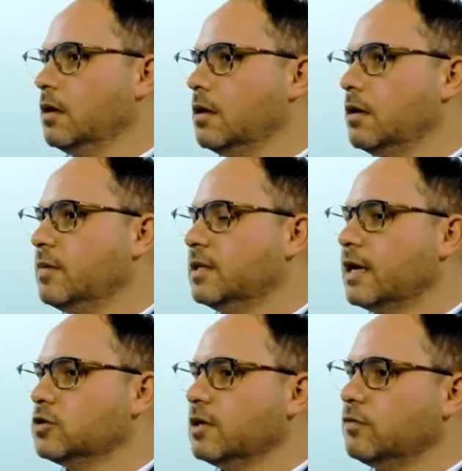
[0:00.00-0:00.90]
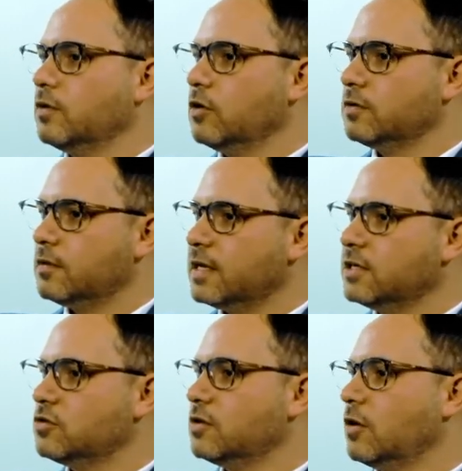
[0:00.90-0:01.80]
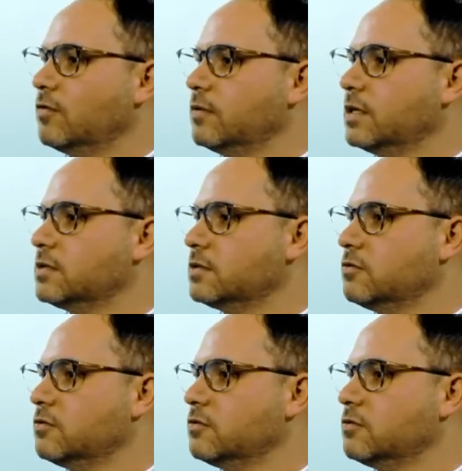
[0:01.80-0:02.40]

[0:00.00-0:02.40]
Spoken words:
But actually, if we look to the history of this